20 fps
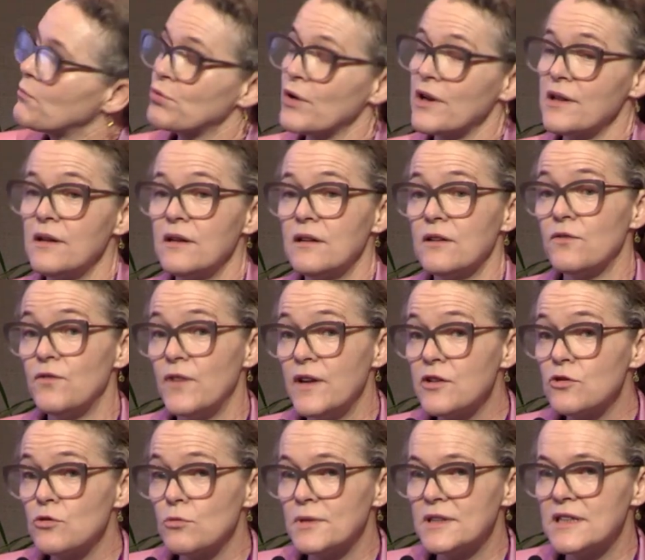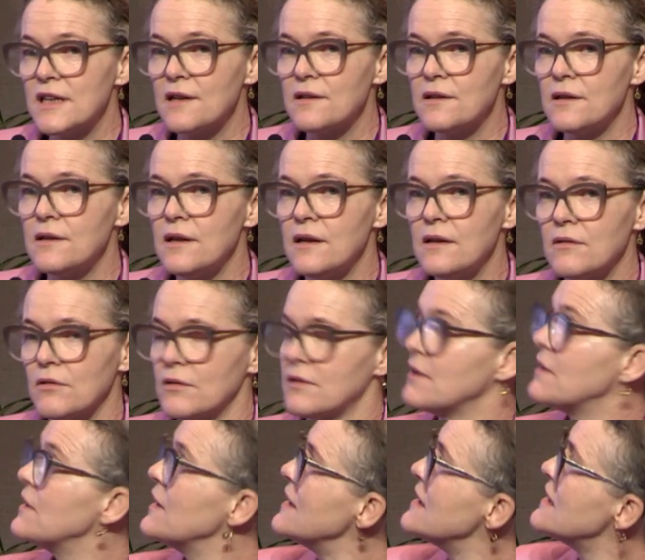presents of visceral metastases on
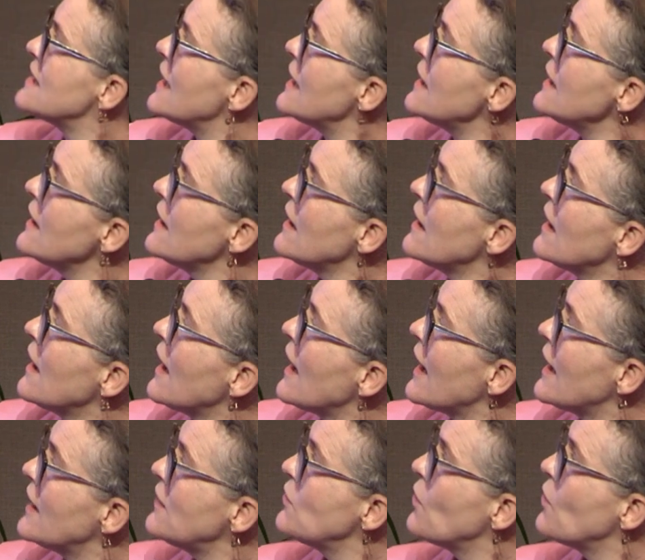CT and